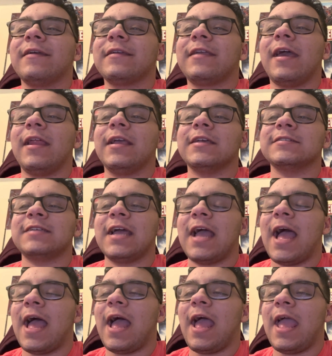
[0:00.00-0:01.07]
getting his
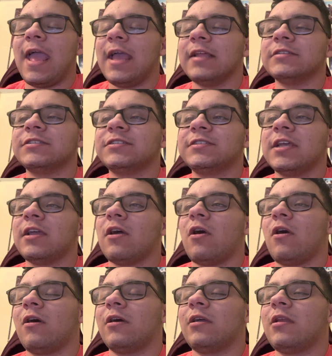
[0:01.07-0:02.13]
ha- head sit
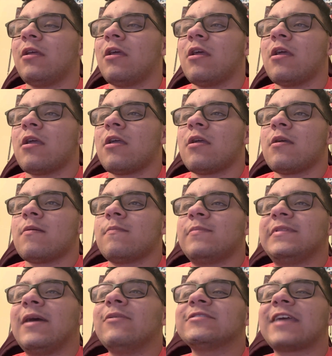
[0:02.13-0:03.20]
on. But
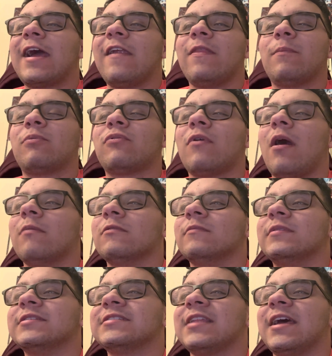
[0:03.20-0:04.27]
that was kind of the
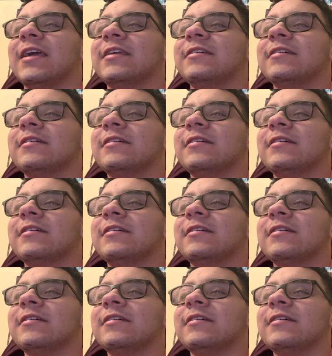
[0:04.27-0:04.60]
problem is like